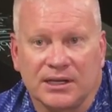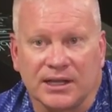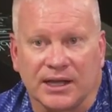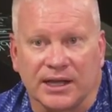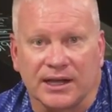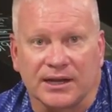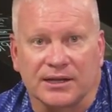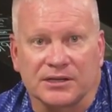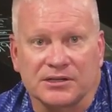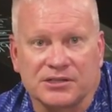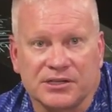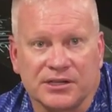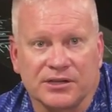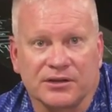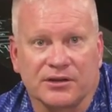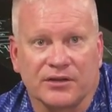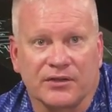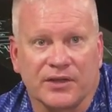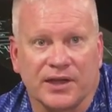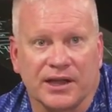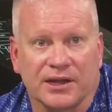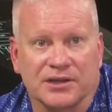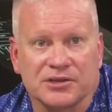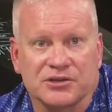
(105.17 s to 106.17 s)
And until
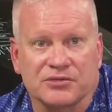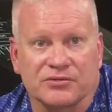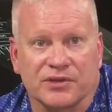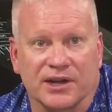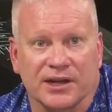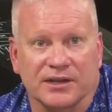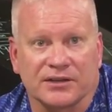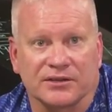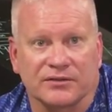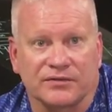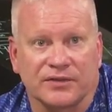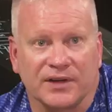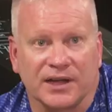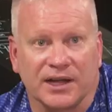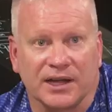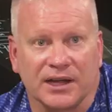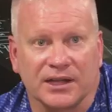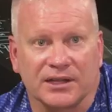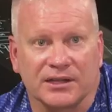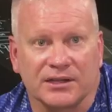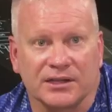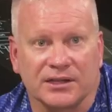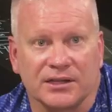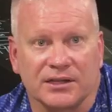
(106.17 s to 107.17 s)
that is
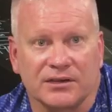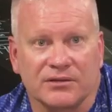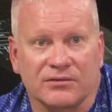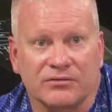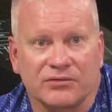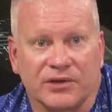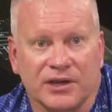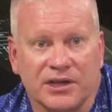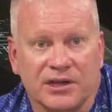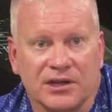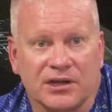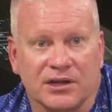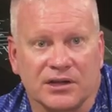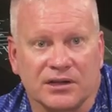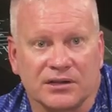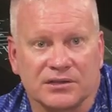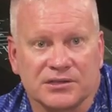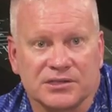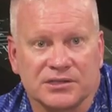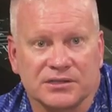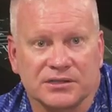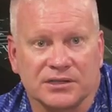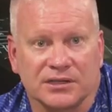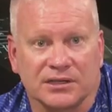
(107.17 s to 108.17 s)
rectified, the
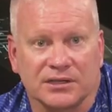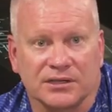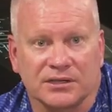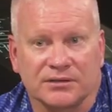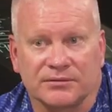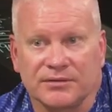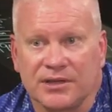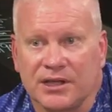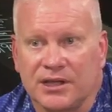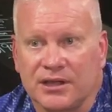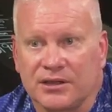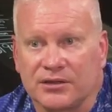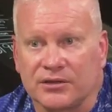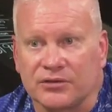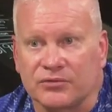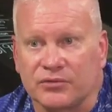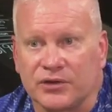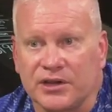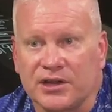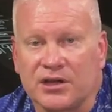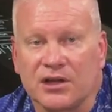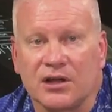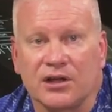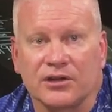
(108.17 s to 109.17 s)

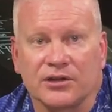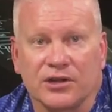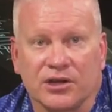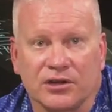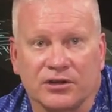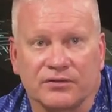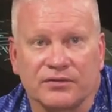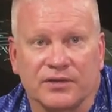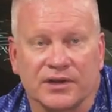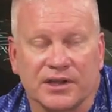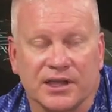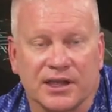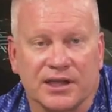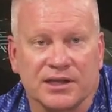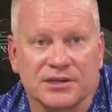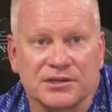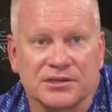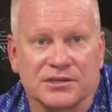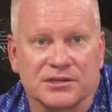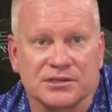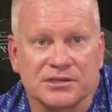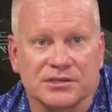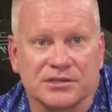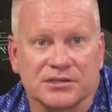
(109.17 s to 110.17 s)
recall
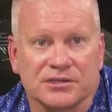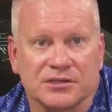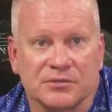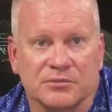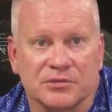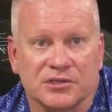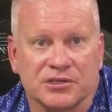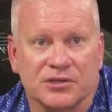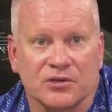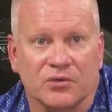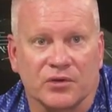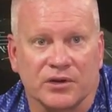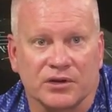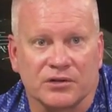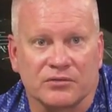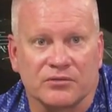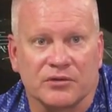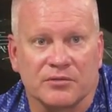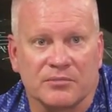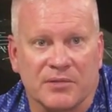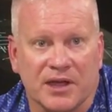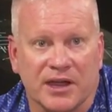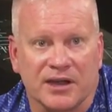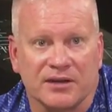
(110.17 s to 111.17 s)
notification system is going to
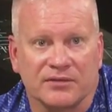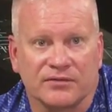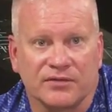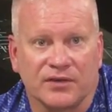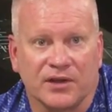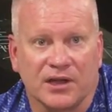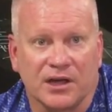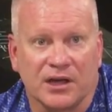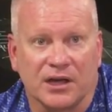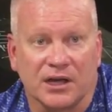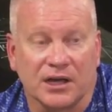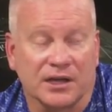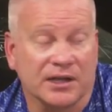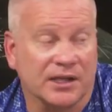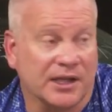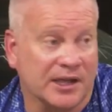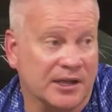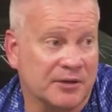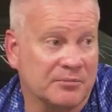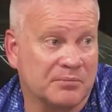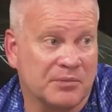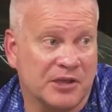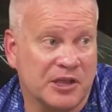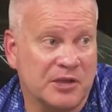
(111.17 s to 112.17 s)
remain flawed,
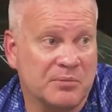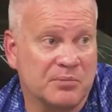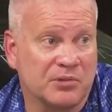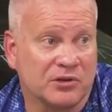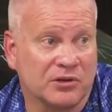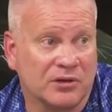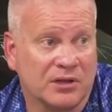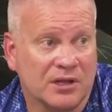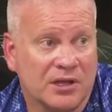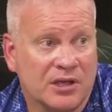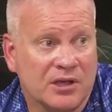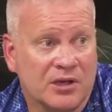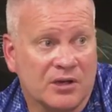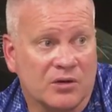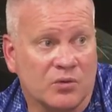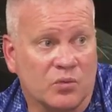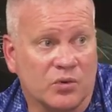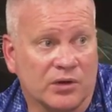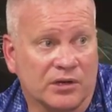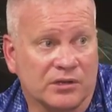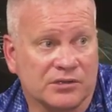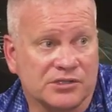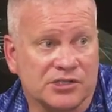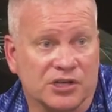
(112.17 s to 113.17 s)
and people
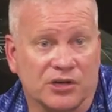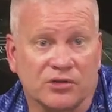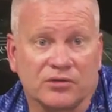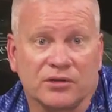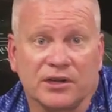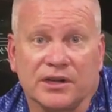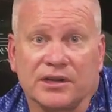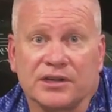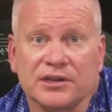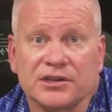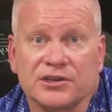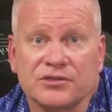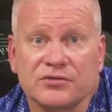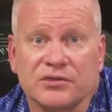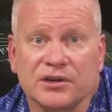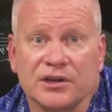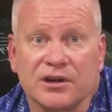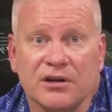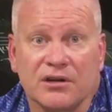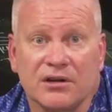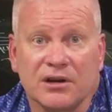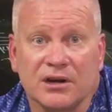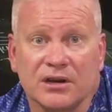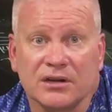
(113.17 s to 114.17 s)
will totally
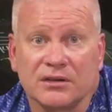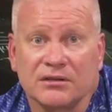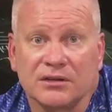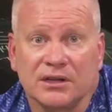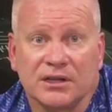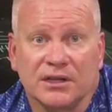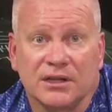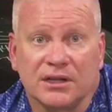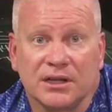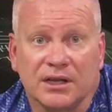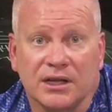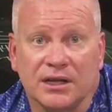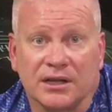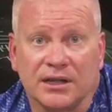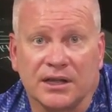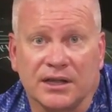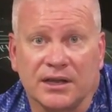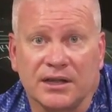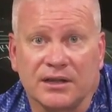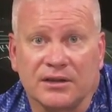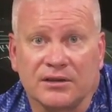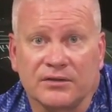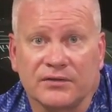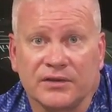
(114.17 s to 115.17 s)
disregard
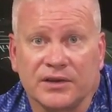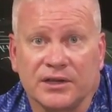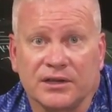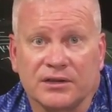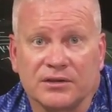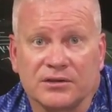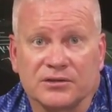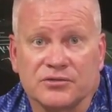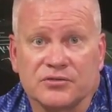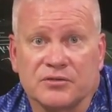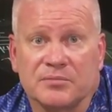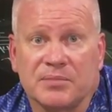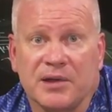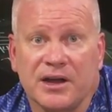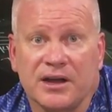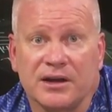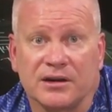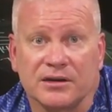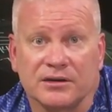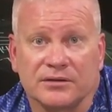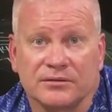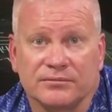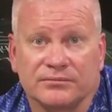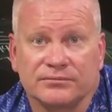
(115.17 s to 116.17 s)
getting their vehicles
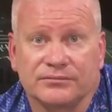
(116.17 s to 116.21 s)
repaired.